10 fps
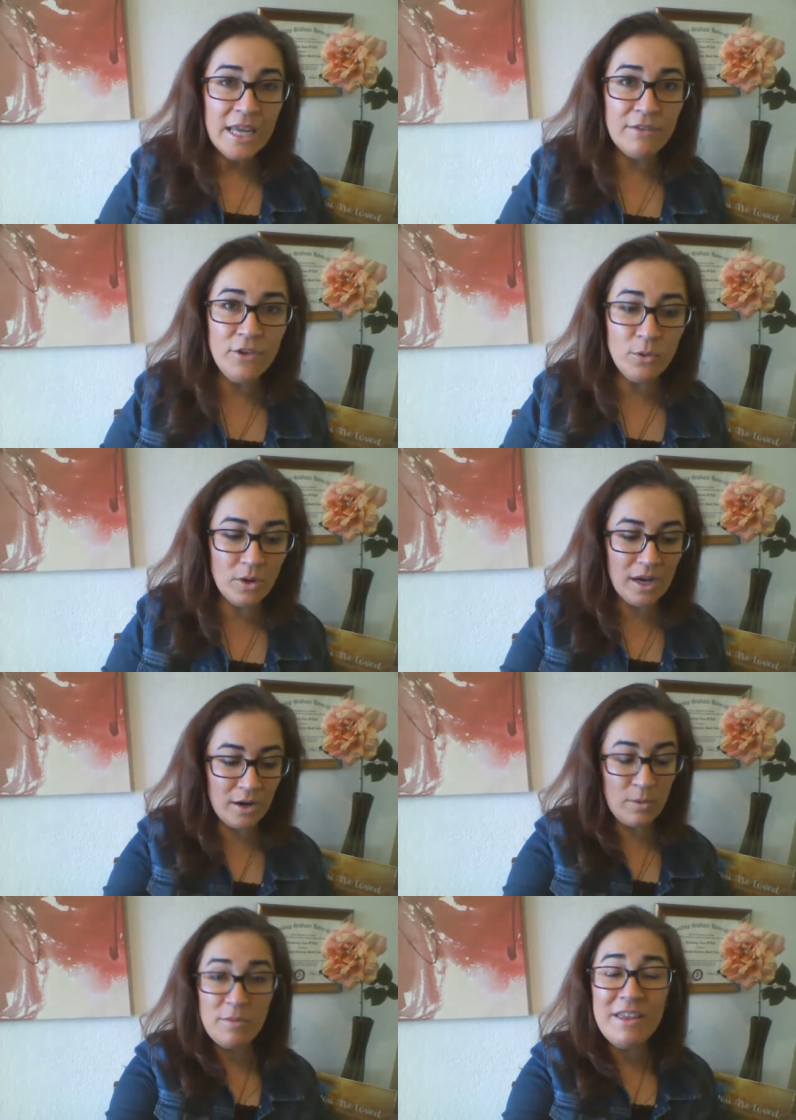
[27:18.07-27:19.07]
If you
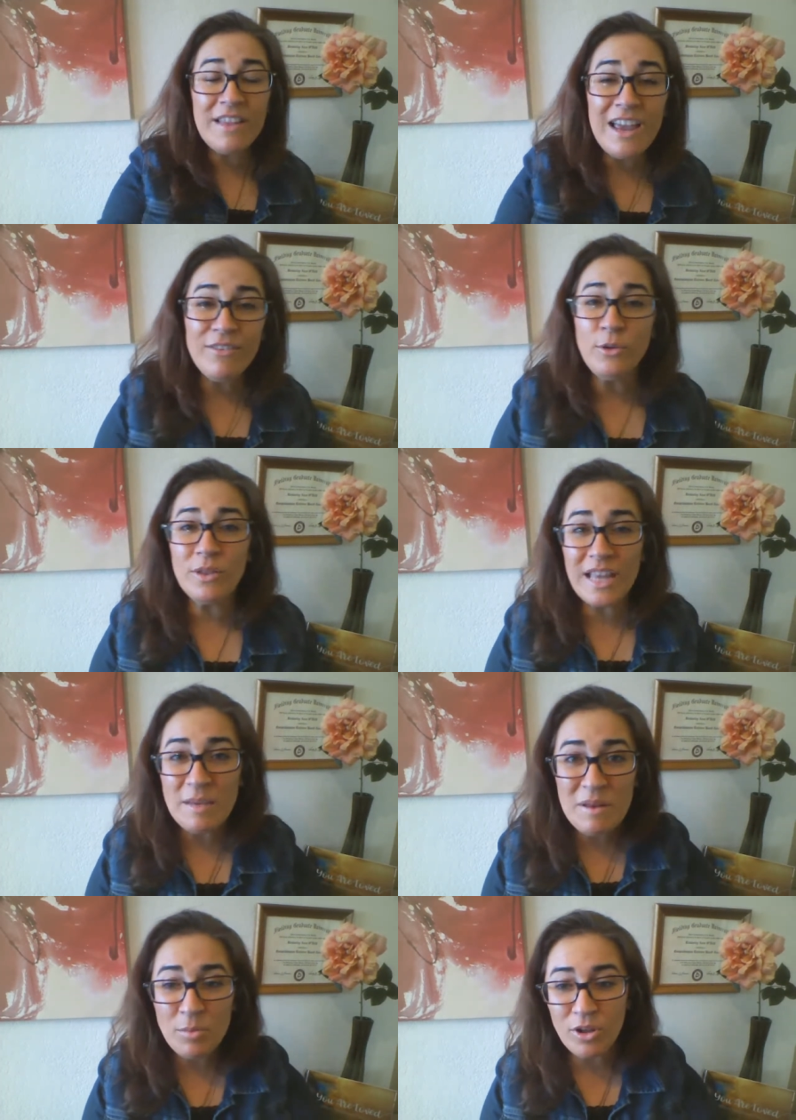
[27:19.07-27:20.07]
are with me live and you would like
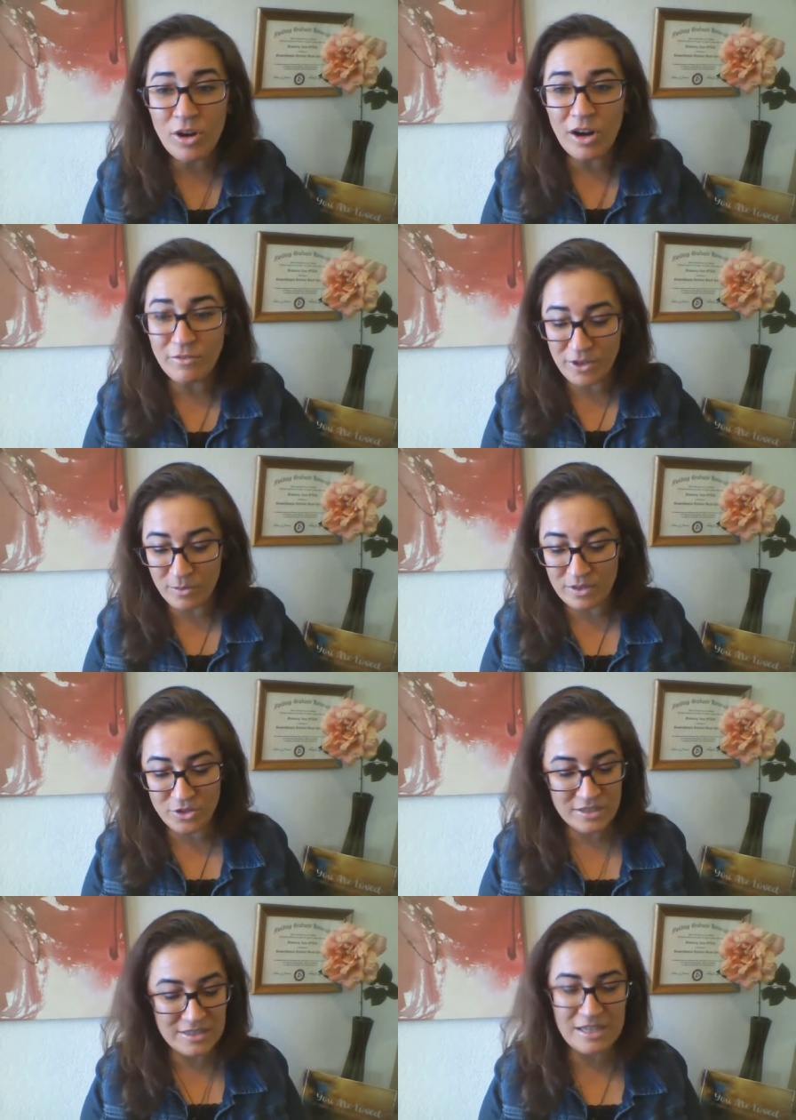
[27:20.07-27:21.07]
me to pull a card for you, then
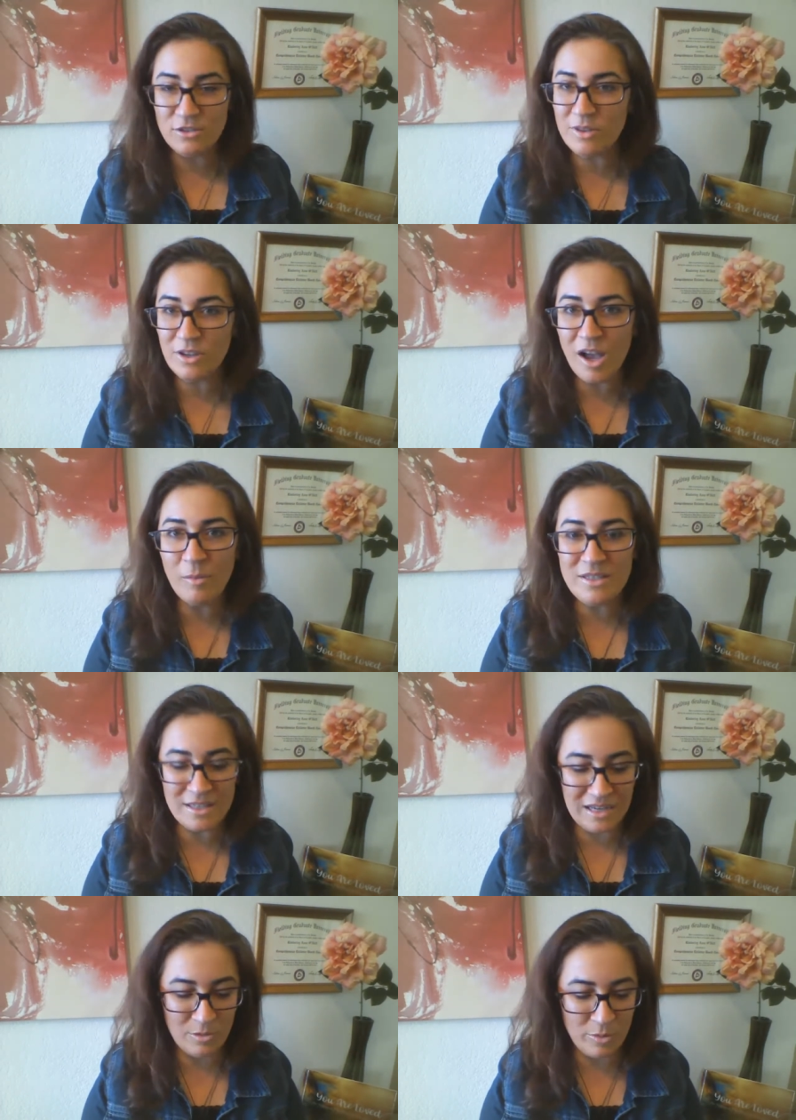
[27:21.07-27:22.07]
just say so in the comments
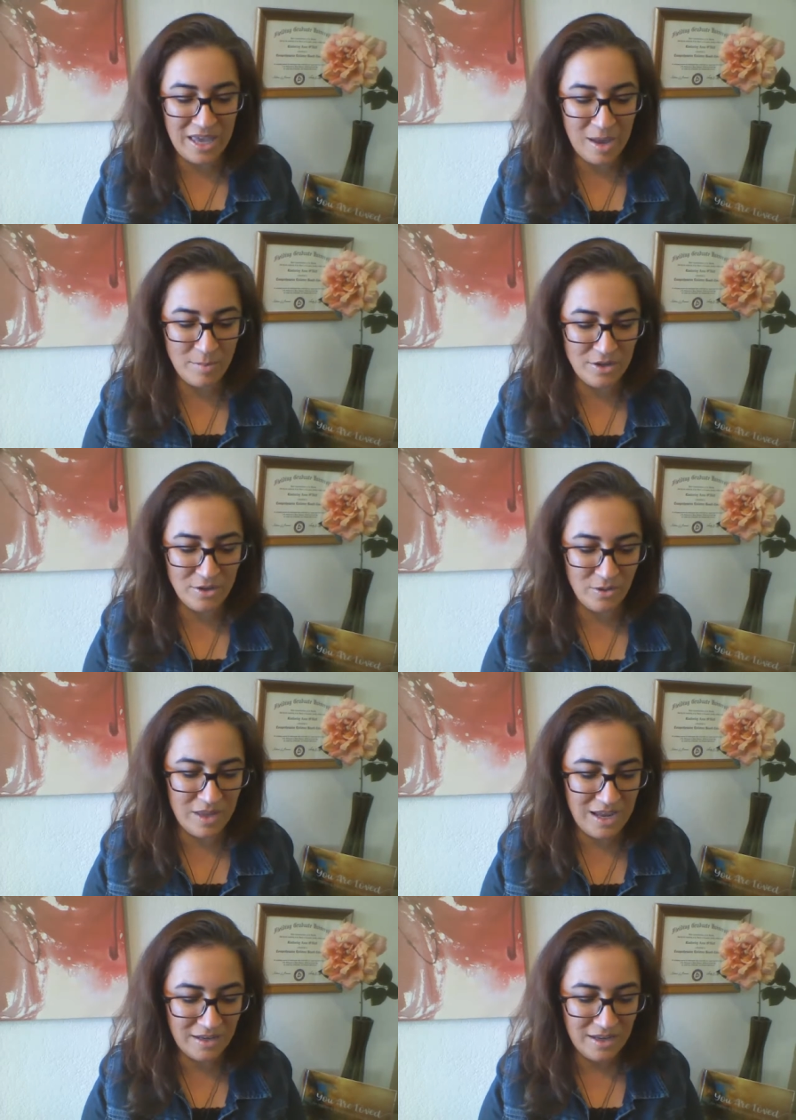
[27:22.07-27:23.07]
and I will be happy to do
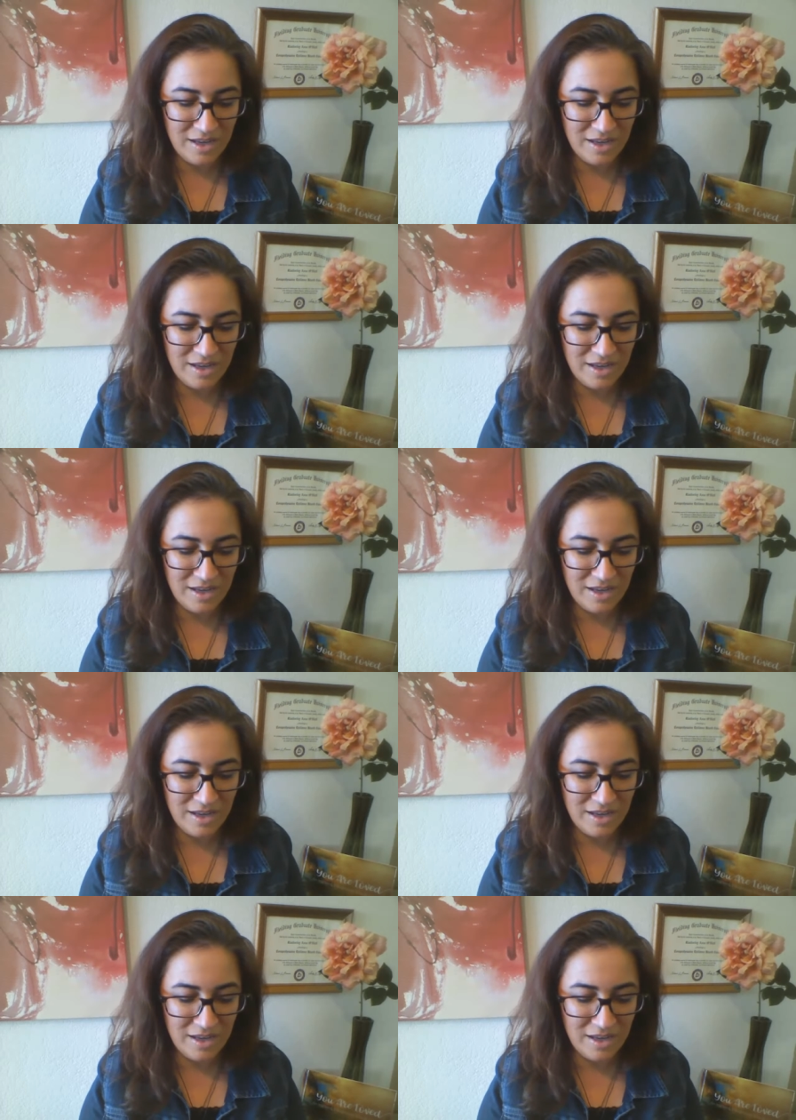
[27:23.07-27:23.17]
that.